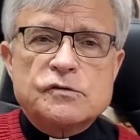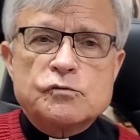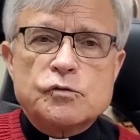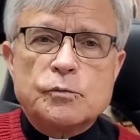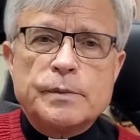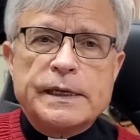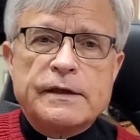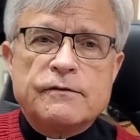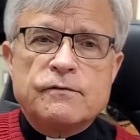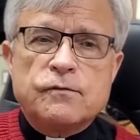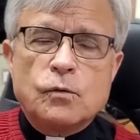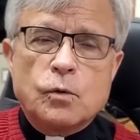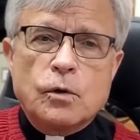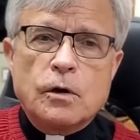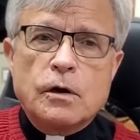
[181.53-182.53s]
will be at
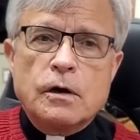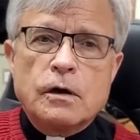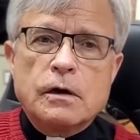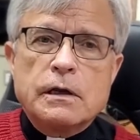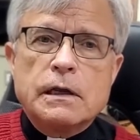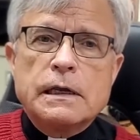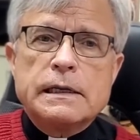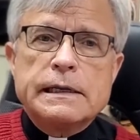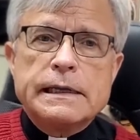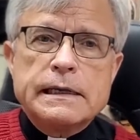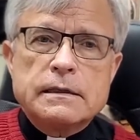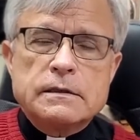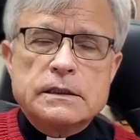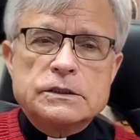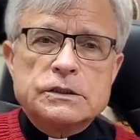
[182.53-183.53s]
4 in
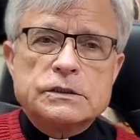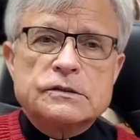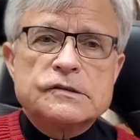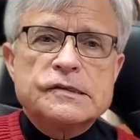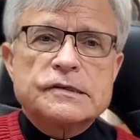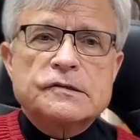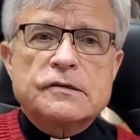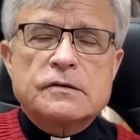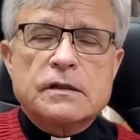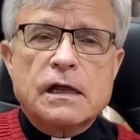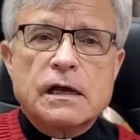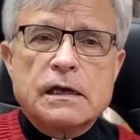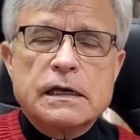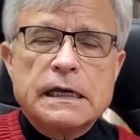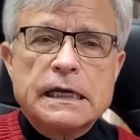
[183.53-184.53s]
English, 6
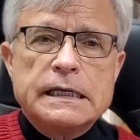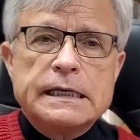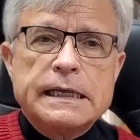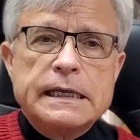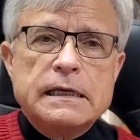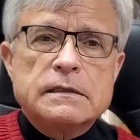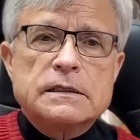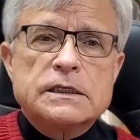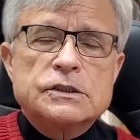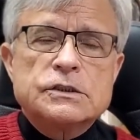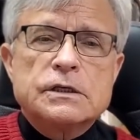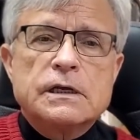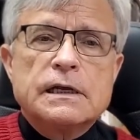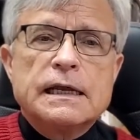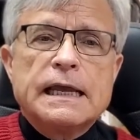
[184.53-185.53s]
o'clock in
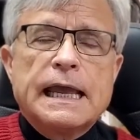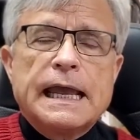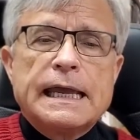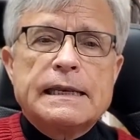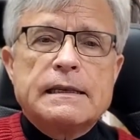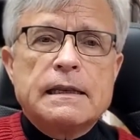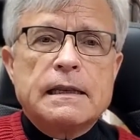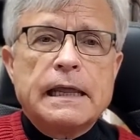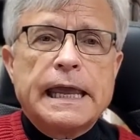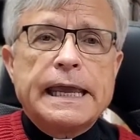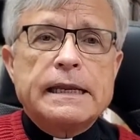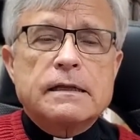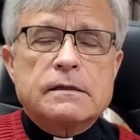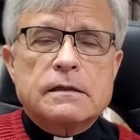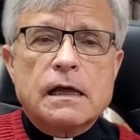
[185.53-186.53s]
English, and
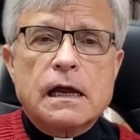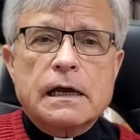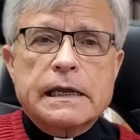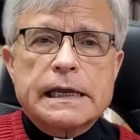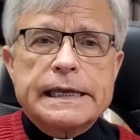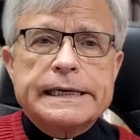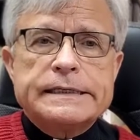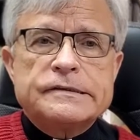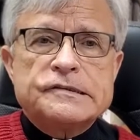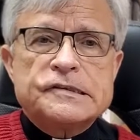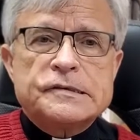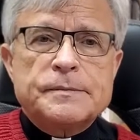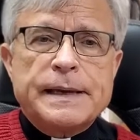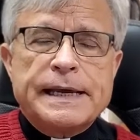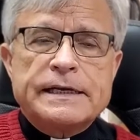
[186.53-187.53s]
8 o'clock in
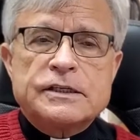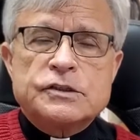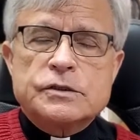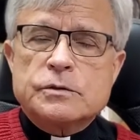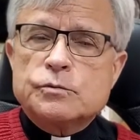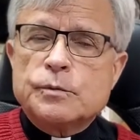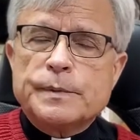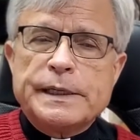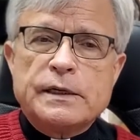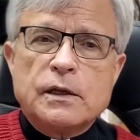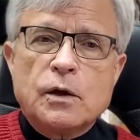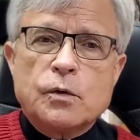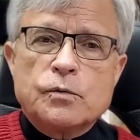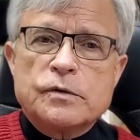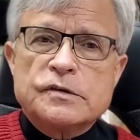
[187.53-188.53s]
Spanish. There will be
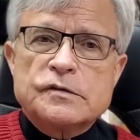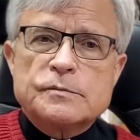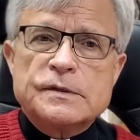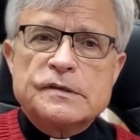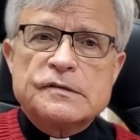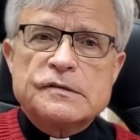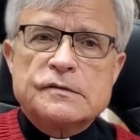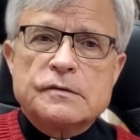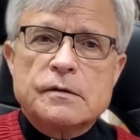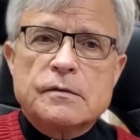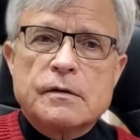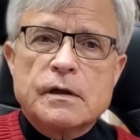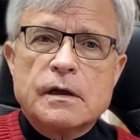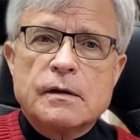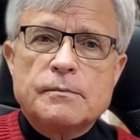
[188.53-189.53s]
no Christmas
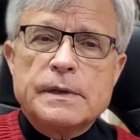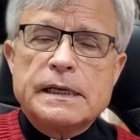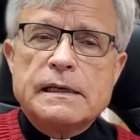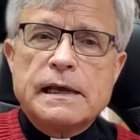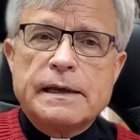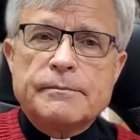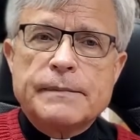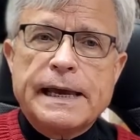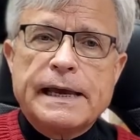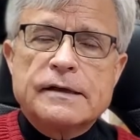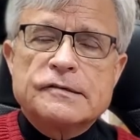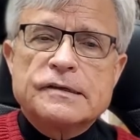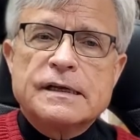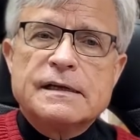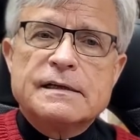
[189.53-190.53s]
midnight
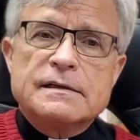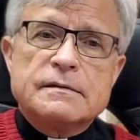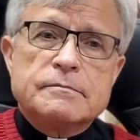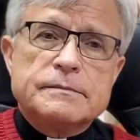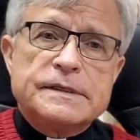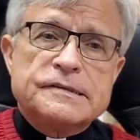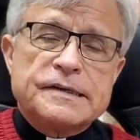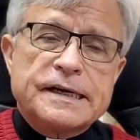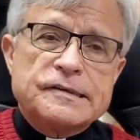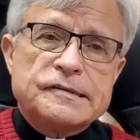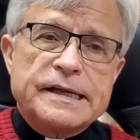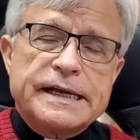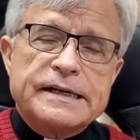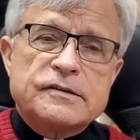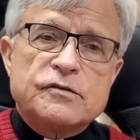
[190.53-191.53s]
Mass.
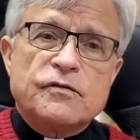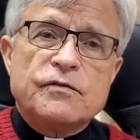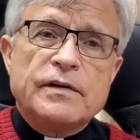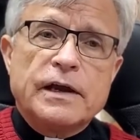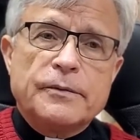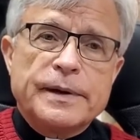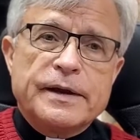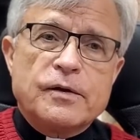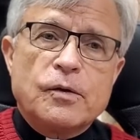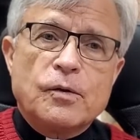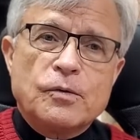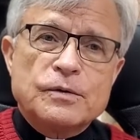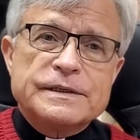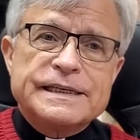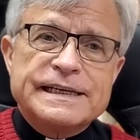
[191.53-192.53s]
Besides that, it's very
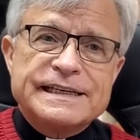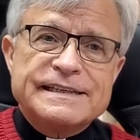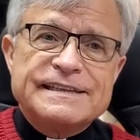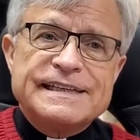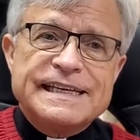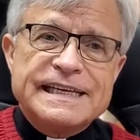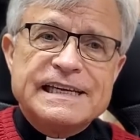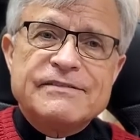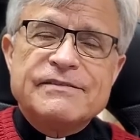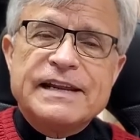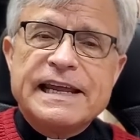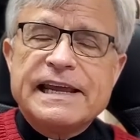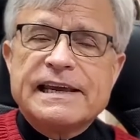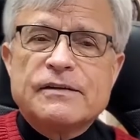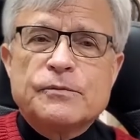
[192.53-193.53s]
cold in the
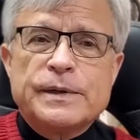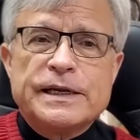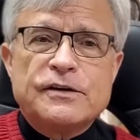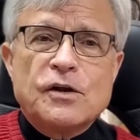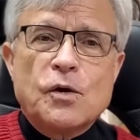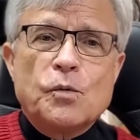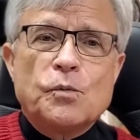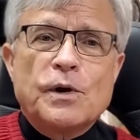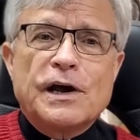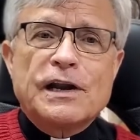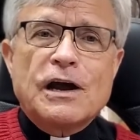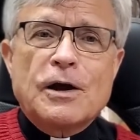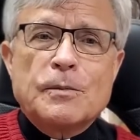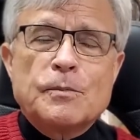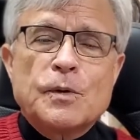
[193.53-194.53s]
evening, and we don't
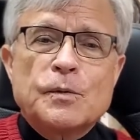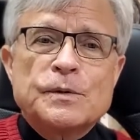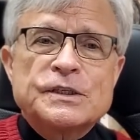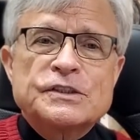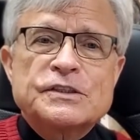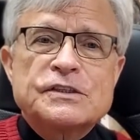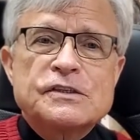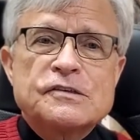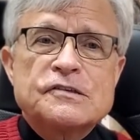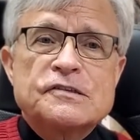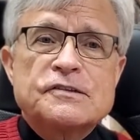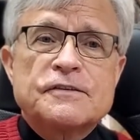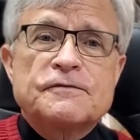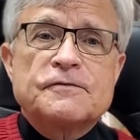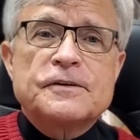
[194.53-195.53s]
want our parishioners
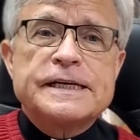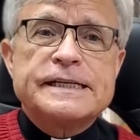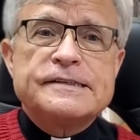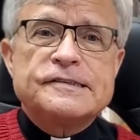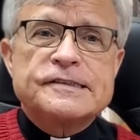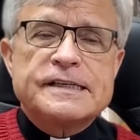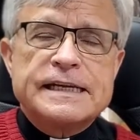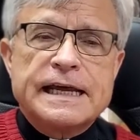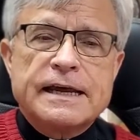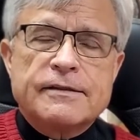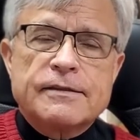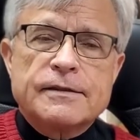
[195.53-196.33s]
to freeze to death.